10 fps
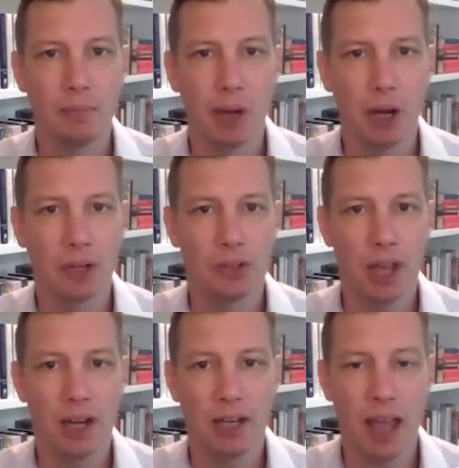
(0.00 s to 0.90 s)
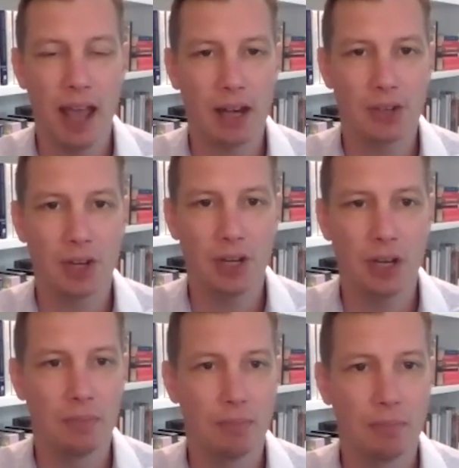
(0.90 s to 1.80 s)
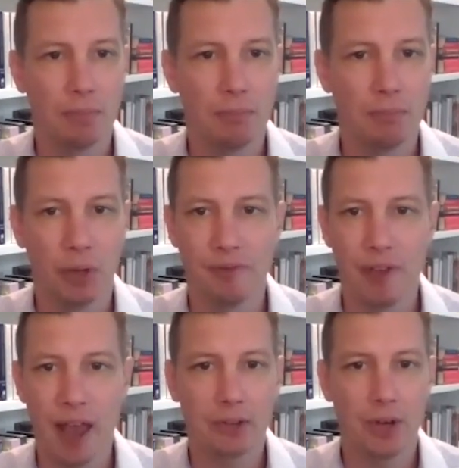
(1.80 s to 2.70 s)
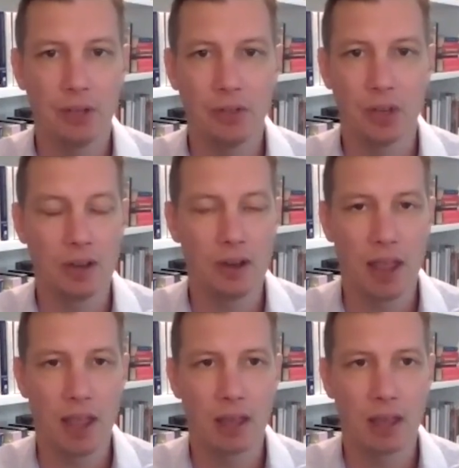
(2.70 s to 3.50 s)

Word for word: Americans got into action and built factories and